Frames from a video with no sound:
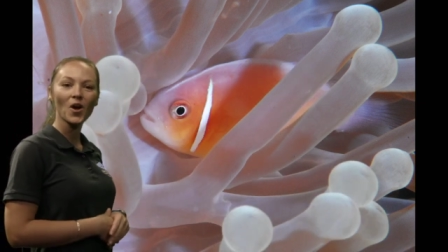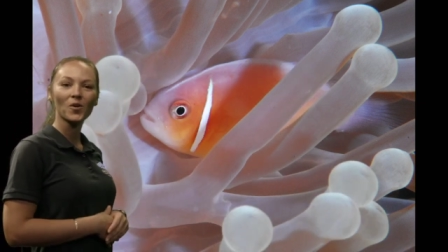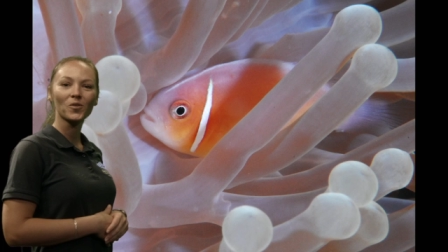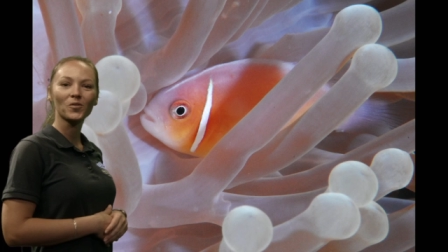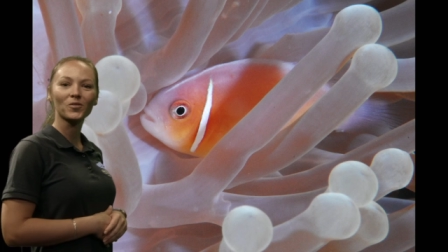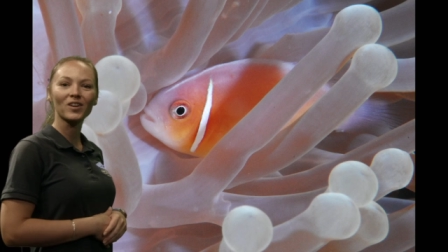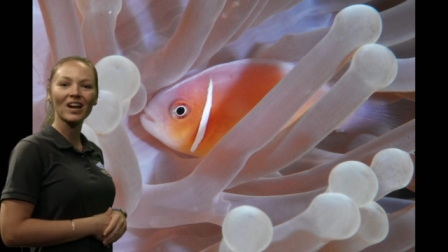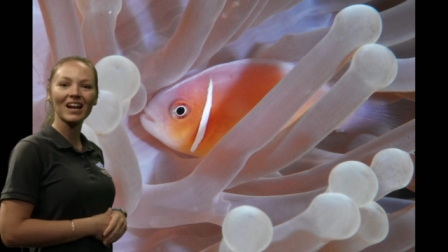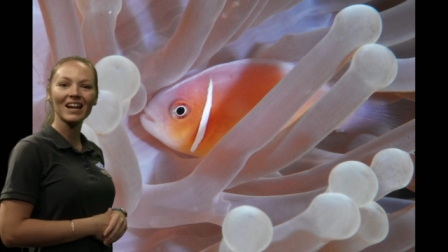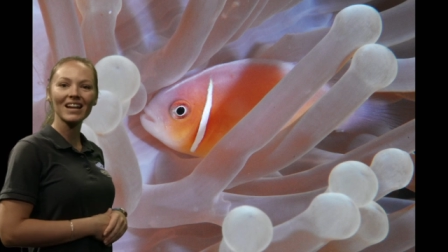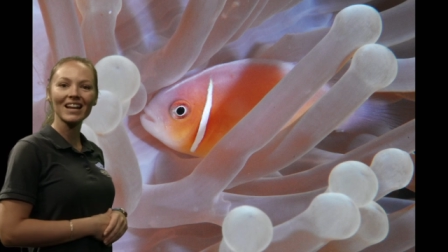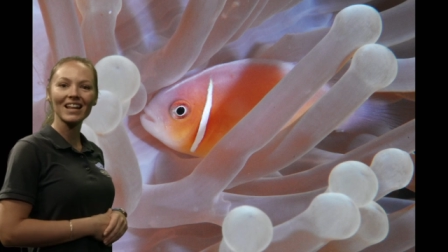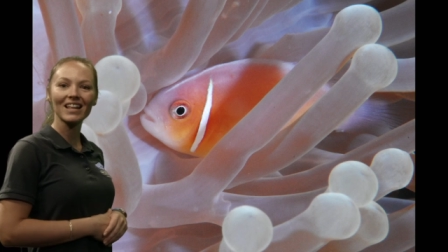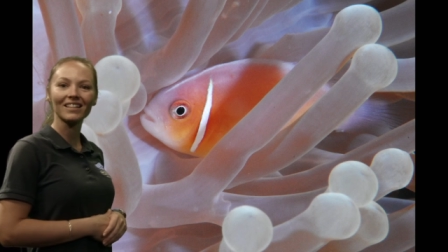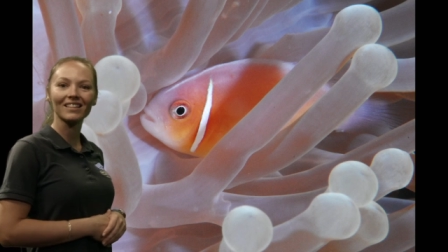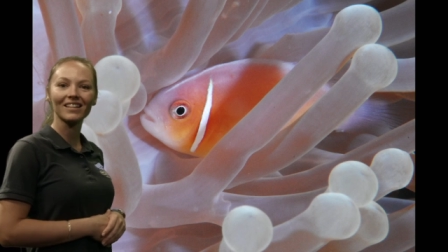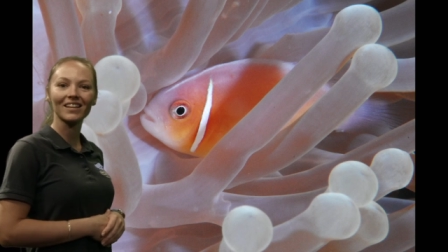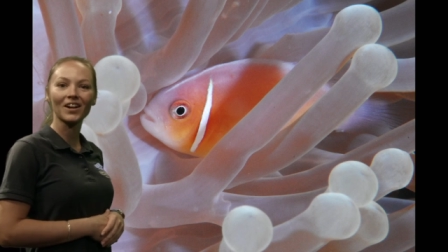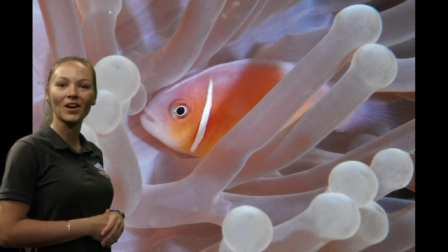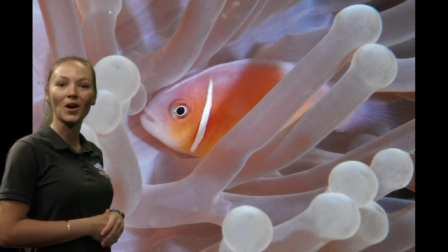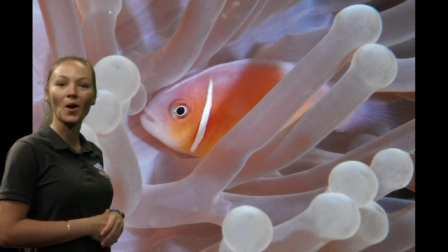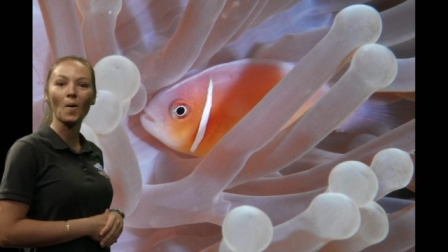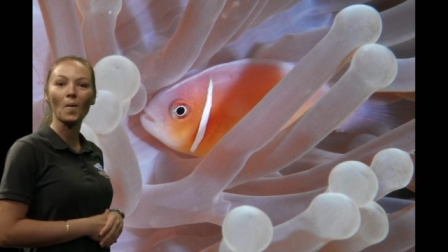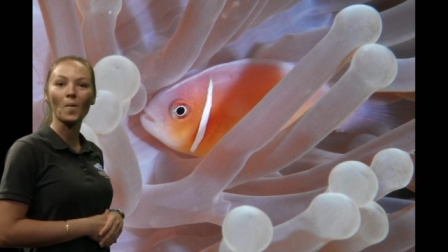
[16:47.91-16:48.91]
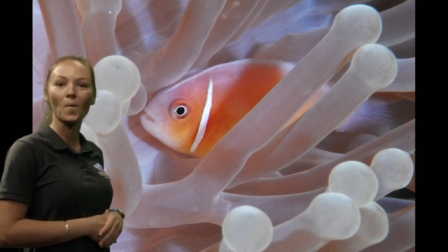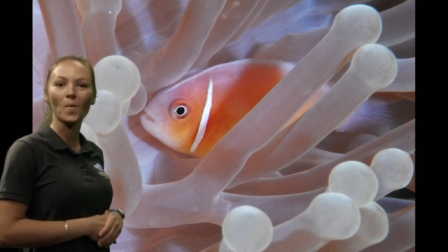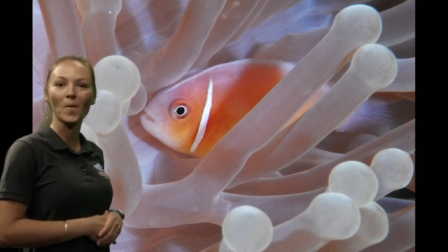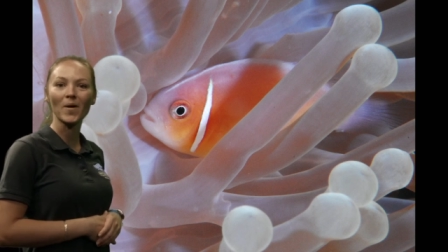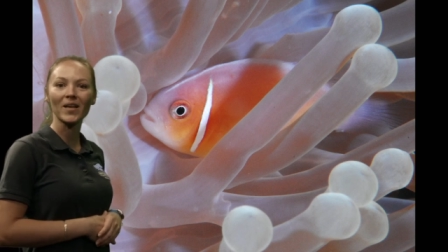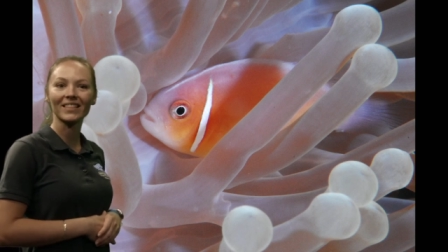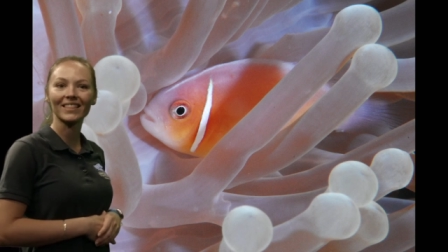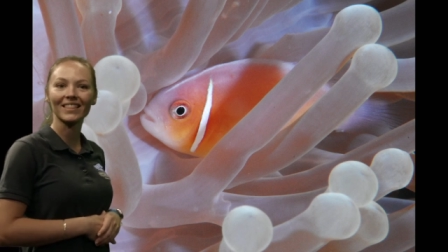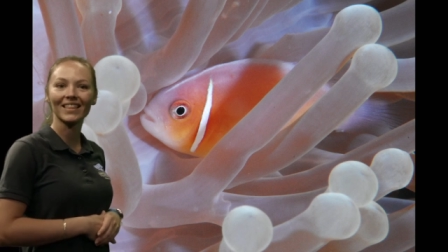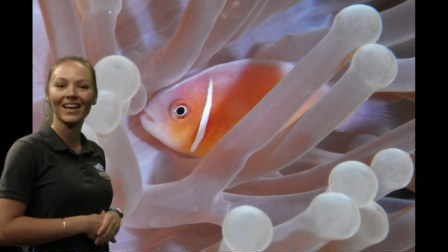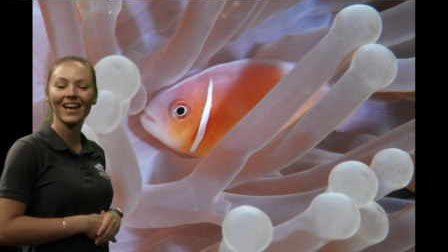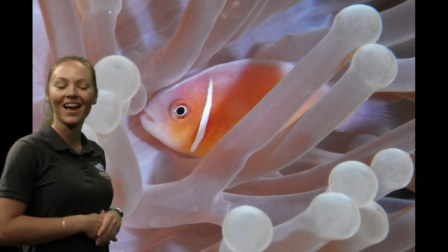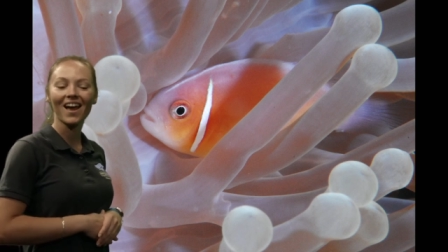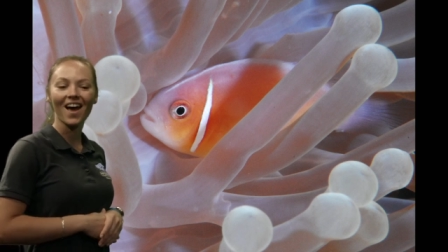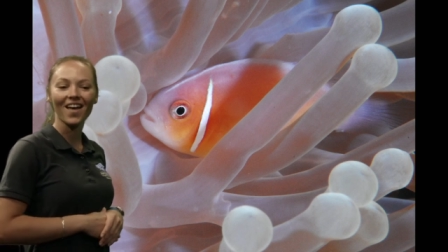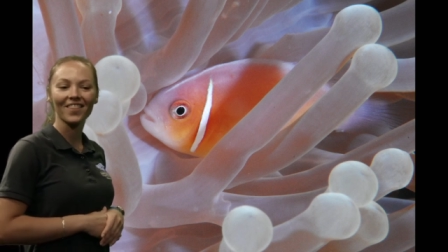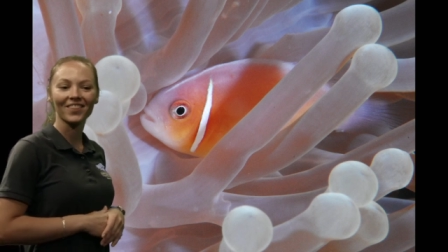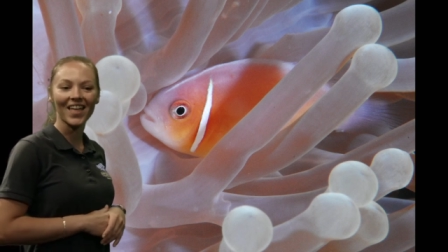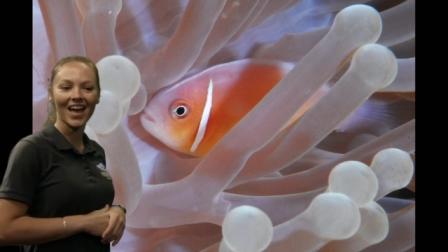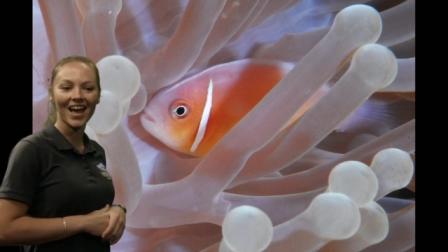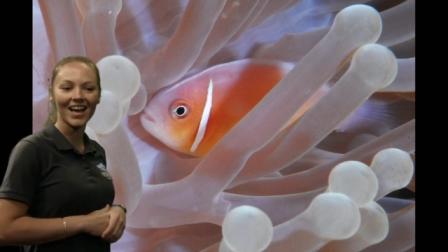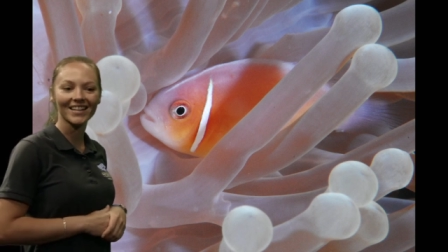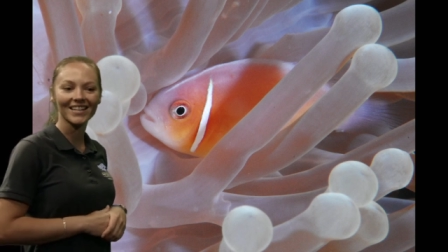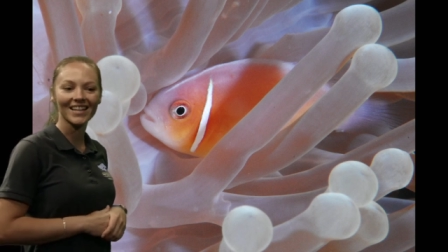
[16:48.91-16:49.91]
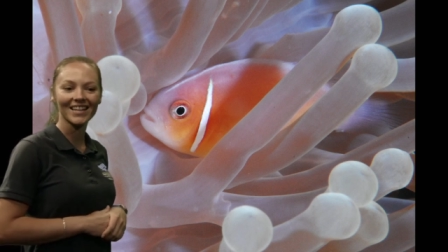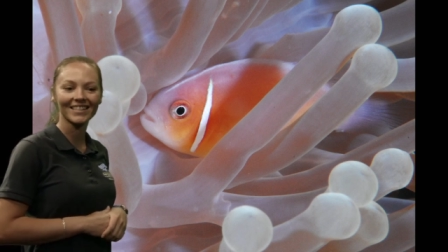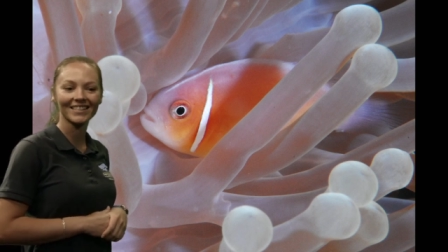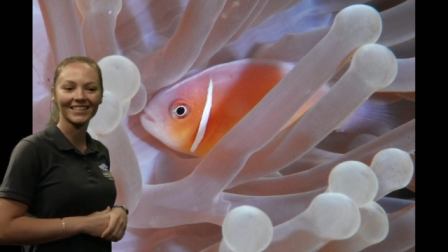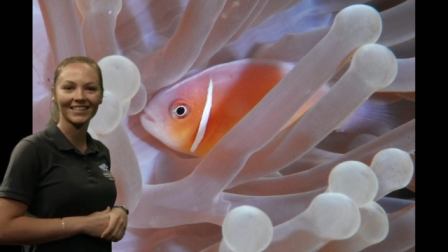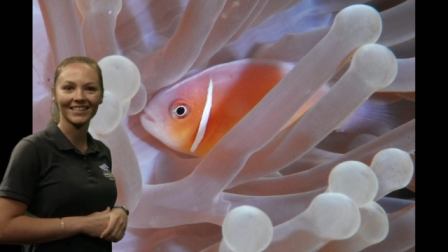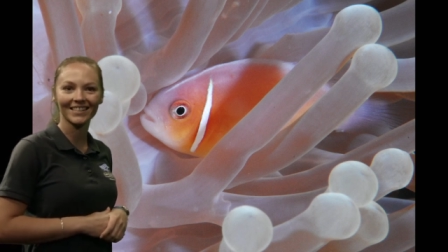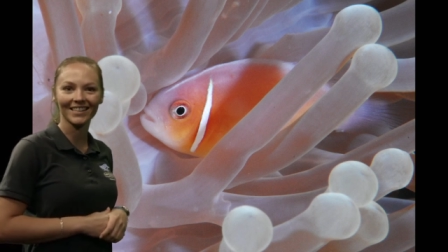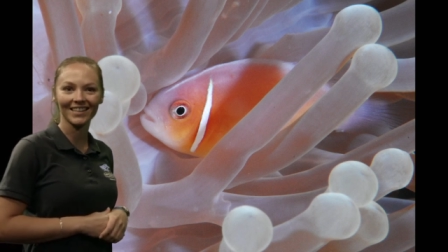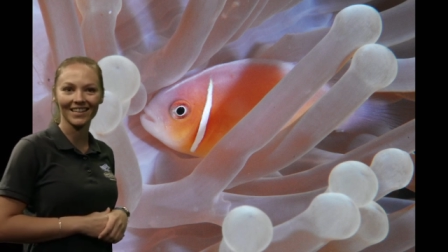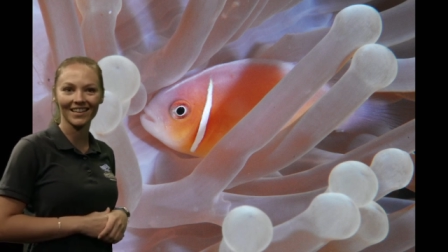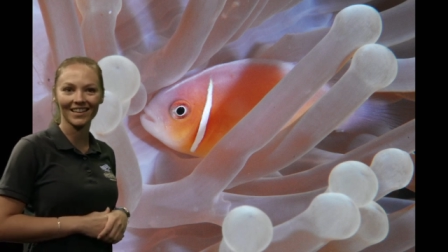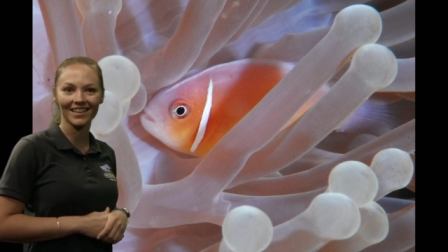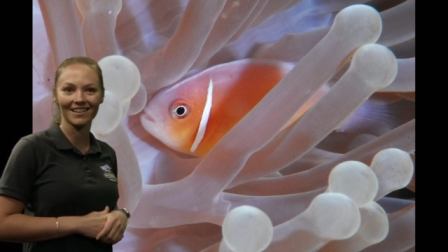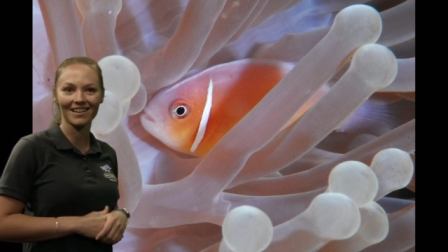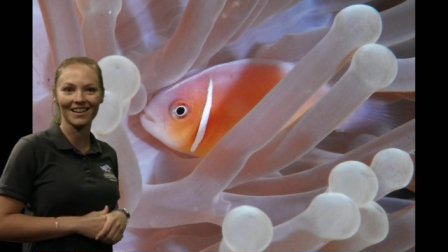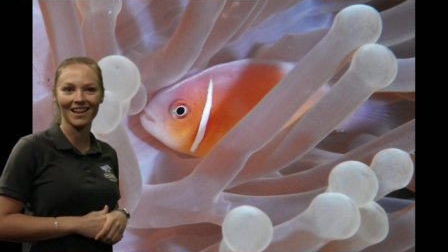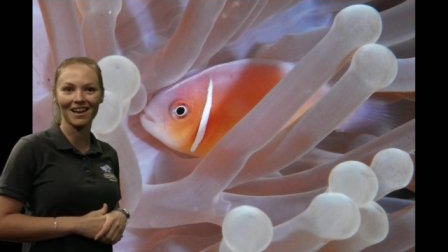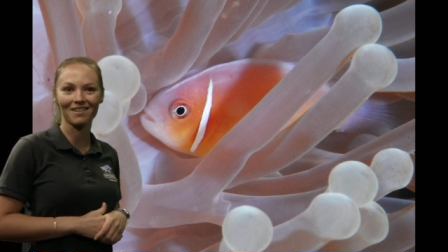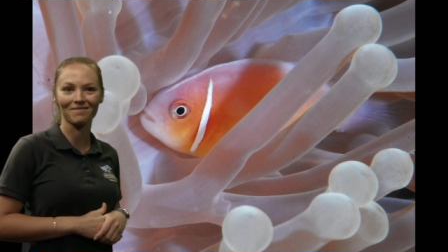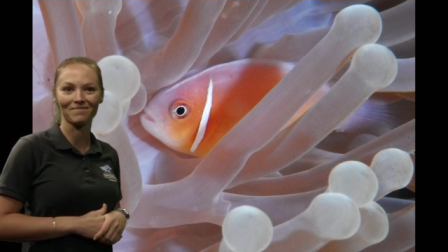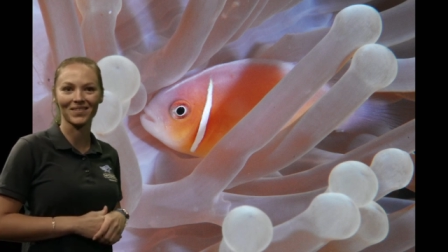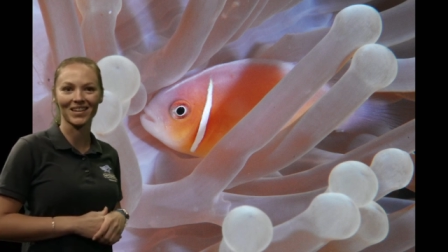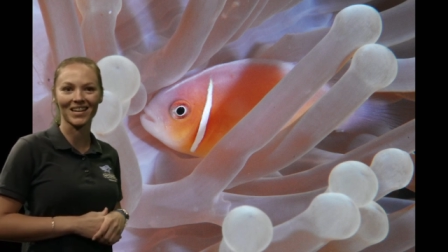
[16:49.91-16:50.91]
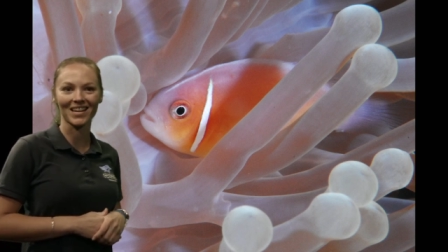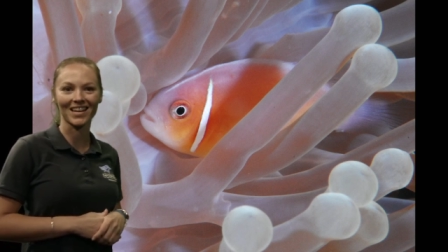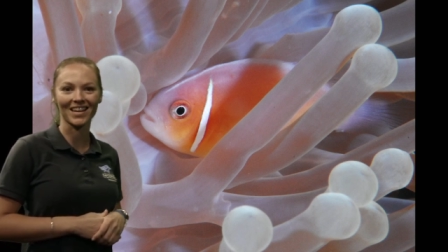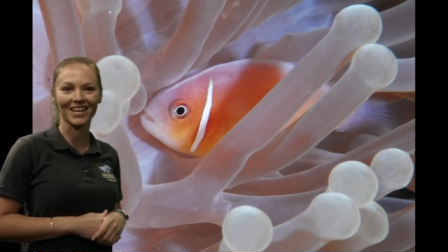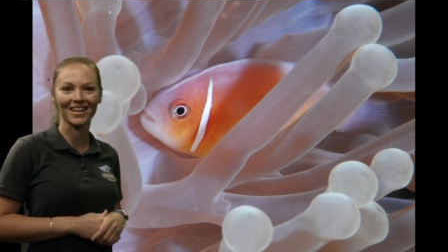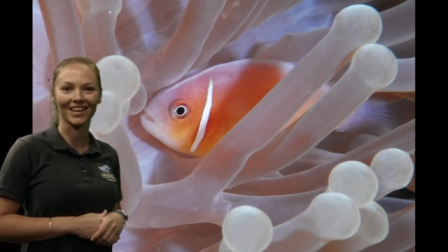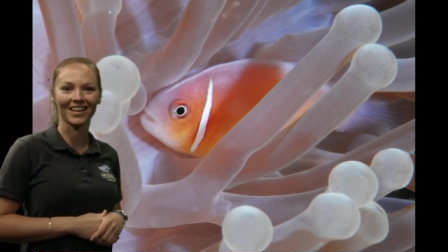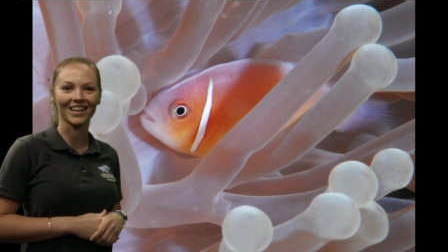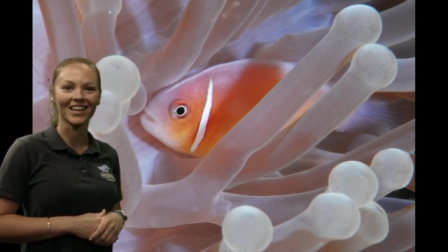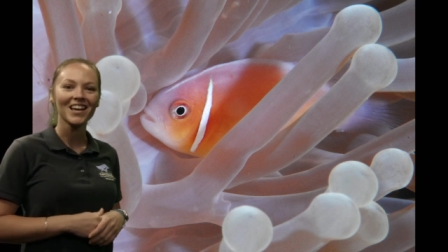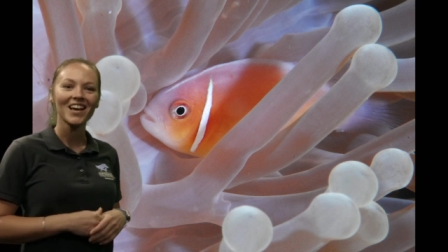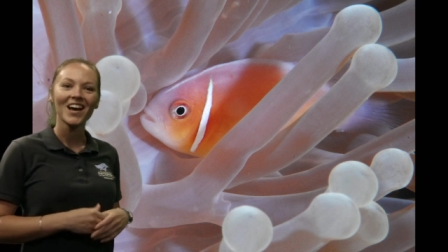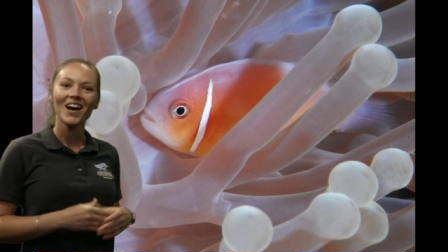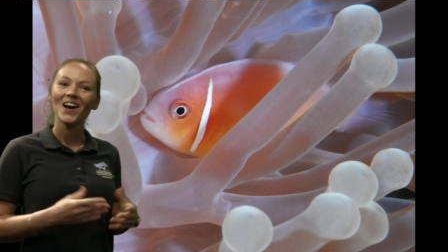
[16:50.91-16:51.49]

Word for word: right in there with that sea anemone.